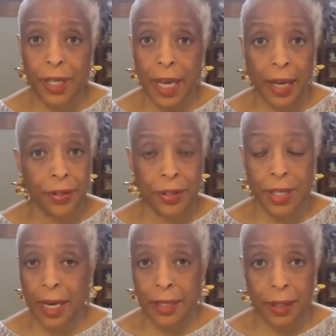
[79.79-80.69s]
to
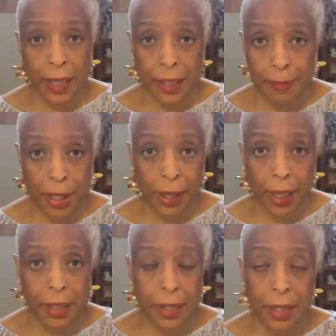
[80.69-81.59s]
exercise their
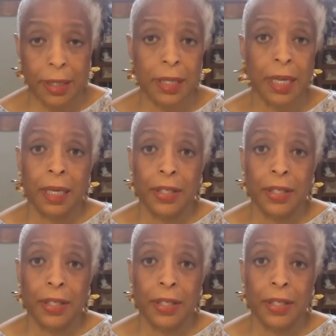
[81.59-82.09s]
experiences,